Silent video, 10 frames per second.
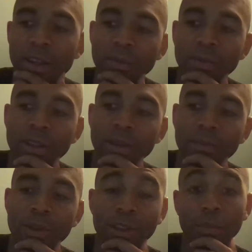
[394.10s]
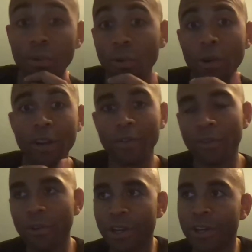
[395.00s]
been deployed
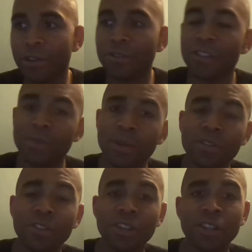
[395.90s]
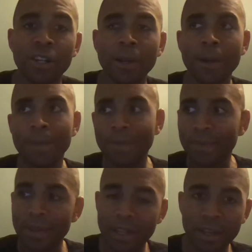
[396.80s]
for, you know, 6 months to a year
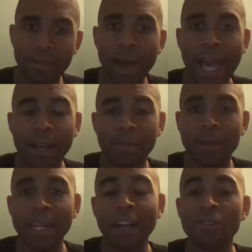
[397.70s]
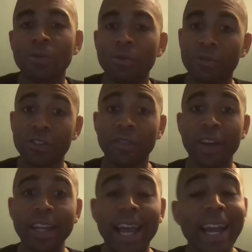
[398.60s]
and come back and been eligible for stuff
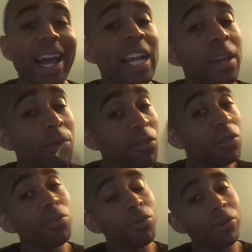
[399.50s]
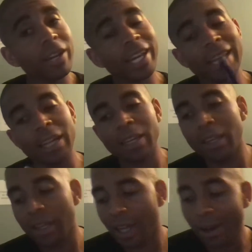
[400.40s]
like that. I never was deployed. I got
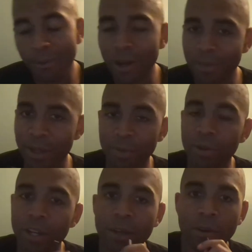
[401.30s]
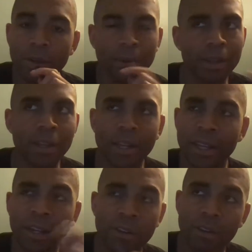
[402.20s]
lucky. I didn't want to be deployed anyway, but then
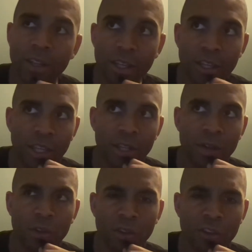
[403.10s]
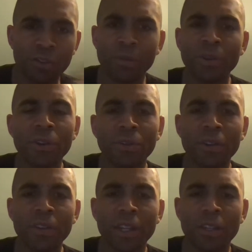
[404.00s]
again, you know, it's like joining the Marine Corps.
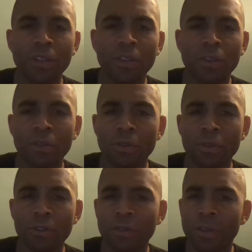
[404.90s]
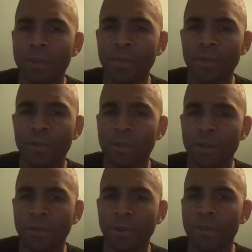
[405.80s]
It's like you're joining people who are
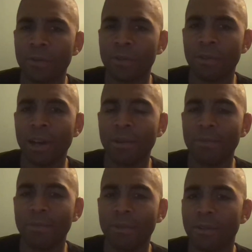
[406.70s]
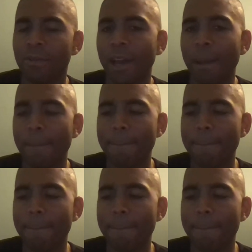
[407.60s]
the first ones to go out to fight.